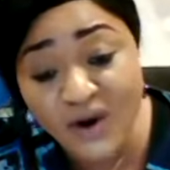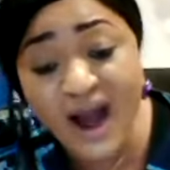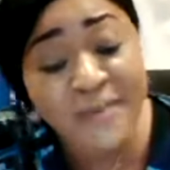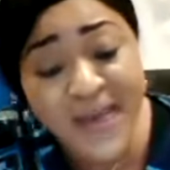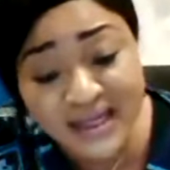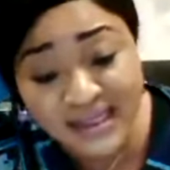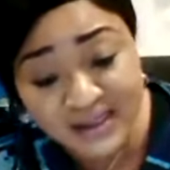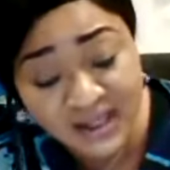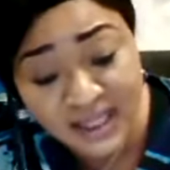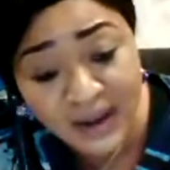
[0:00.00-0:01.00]
Muhammad
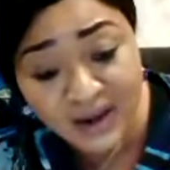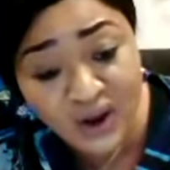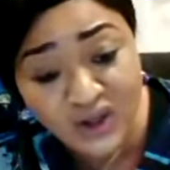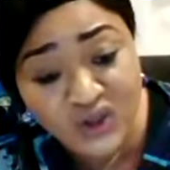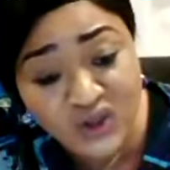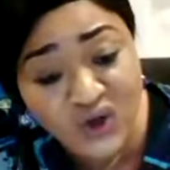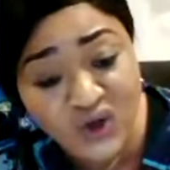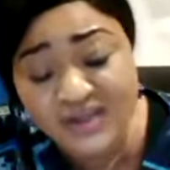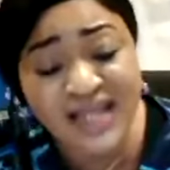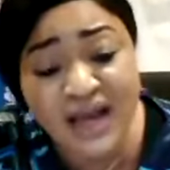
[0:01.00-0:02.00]
is not our God.
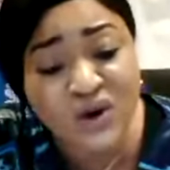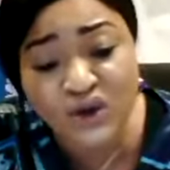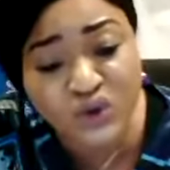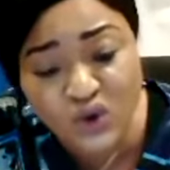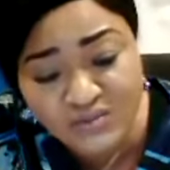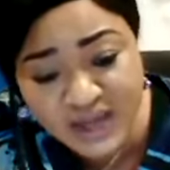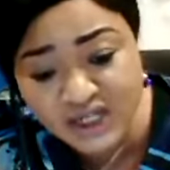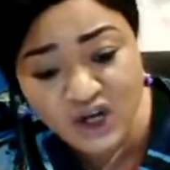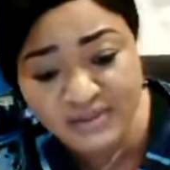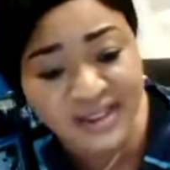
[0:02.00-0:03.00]
Those that go through
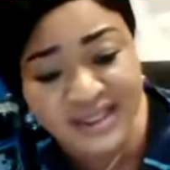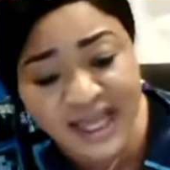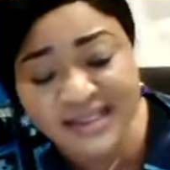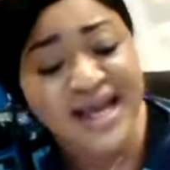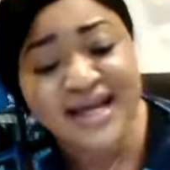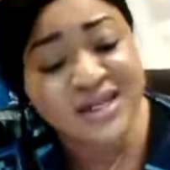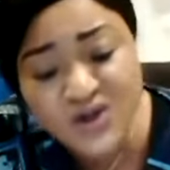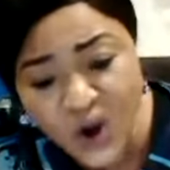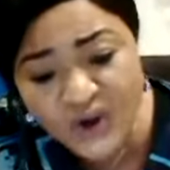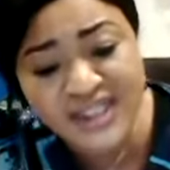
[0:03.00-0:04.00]
medium saints.
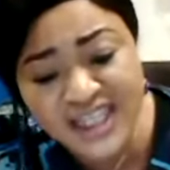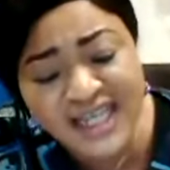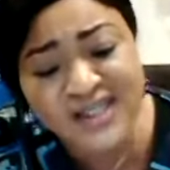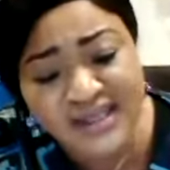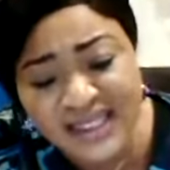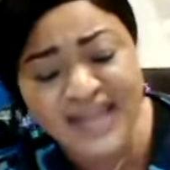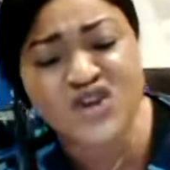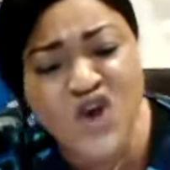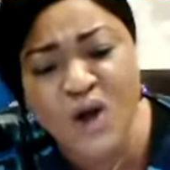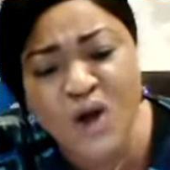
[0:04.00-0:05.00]
No, Jesus
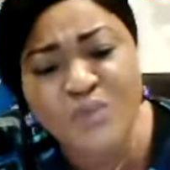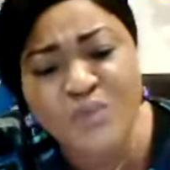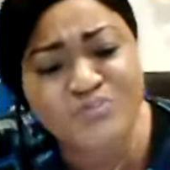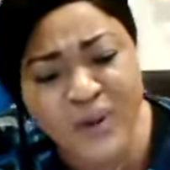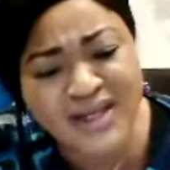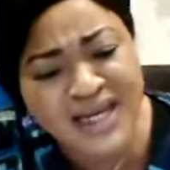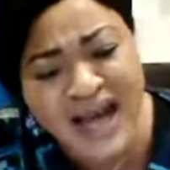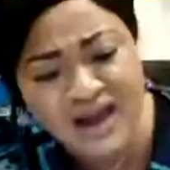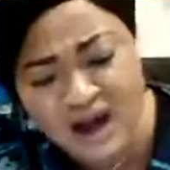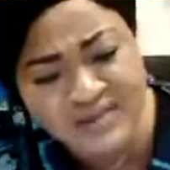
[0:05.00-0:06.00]
said, nobody
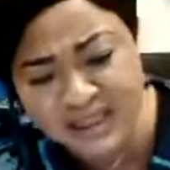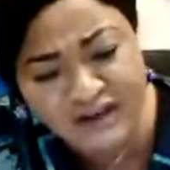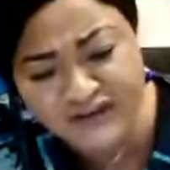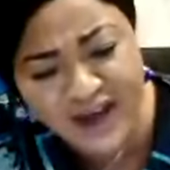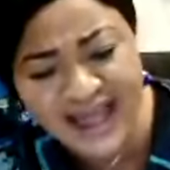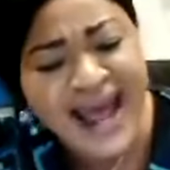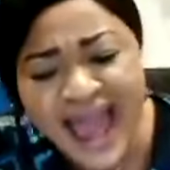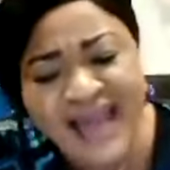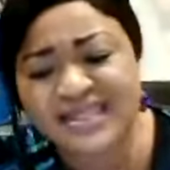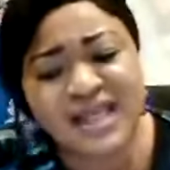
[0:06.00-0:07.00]
can come to the Father
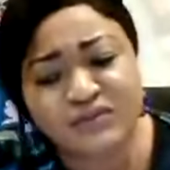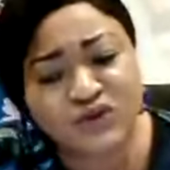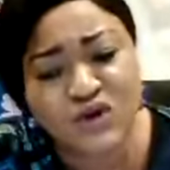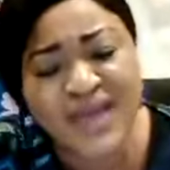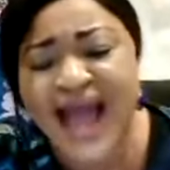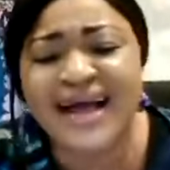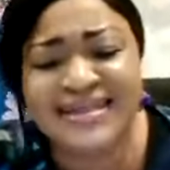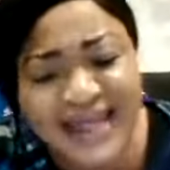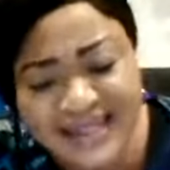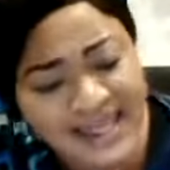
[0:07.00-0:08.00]
except through me.
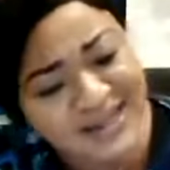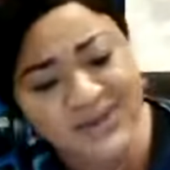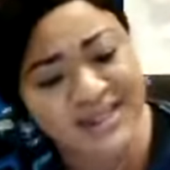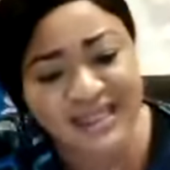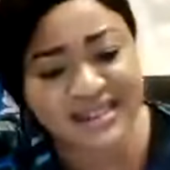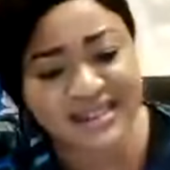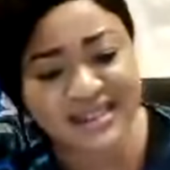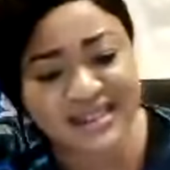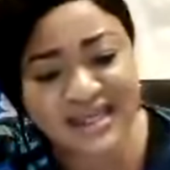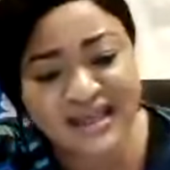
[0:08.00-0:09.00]
And that settles
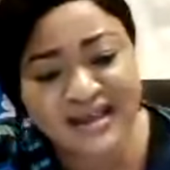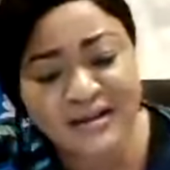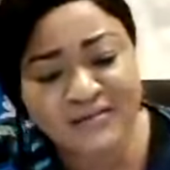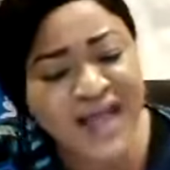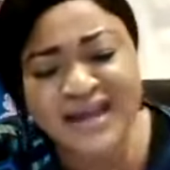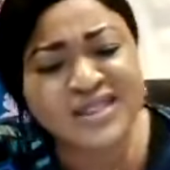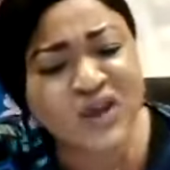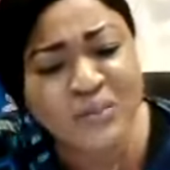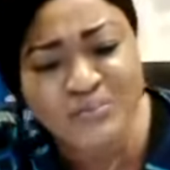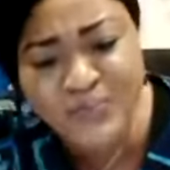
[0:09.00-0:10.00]
it. That is
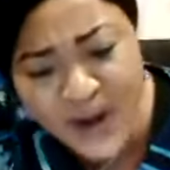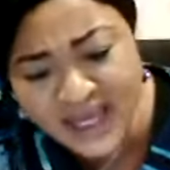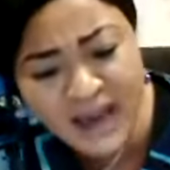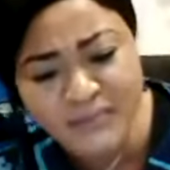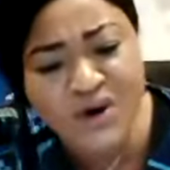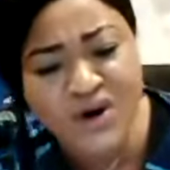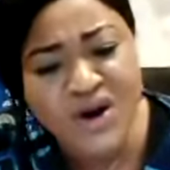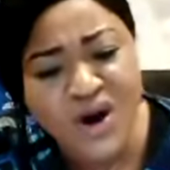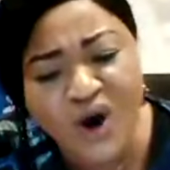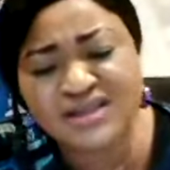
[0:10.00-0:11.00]
the
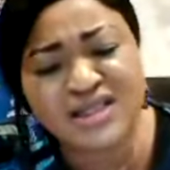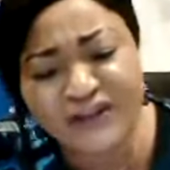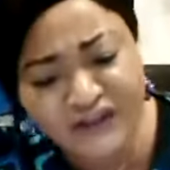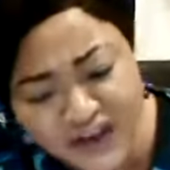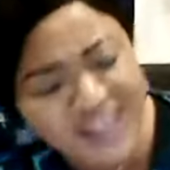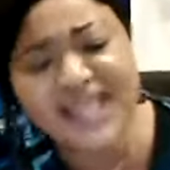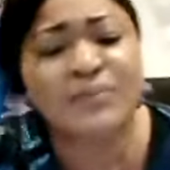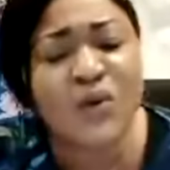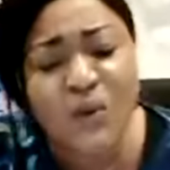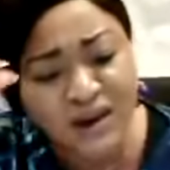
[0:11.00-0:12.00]
unbreakable,
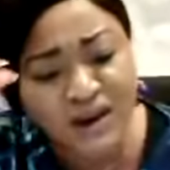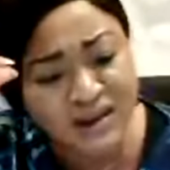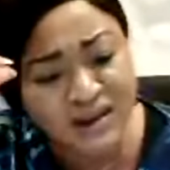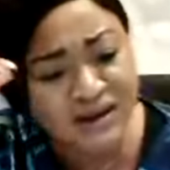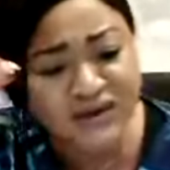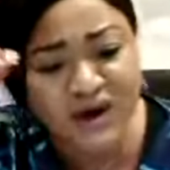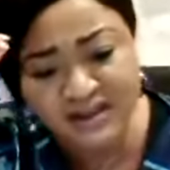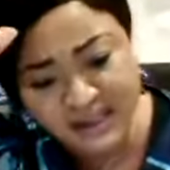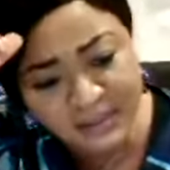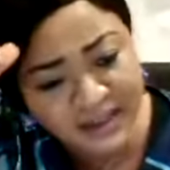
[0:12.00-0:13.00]
undefeatable word of God.
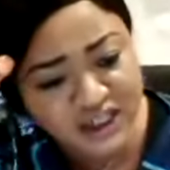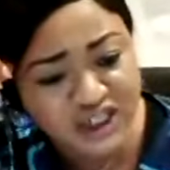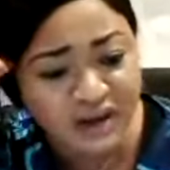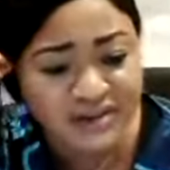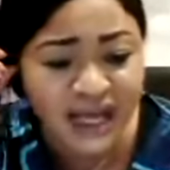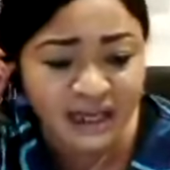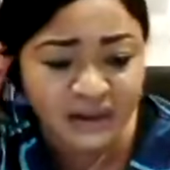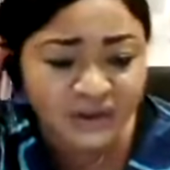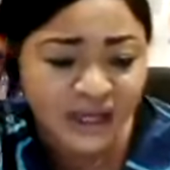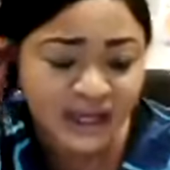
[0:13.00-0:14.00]
Somebody shout
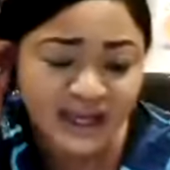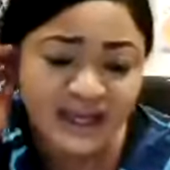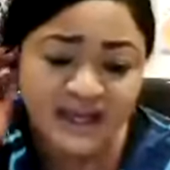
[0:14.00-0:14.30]
hallelujah.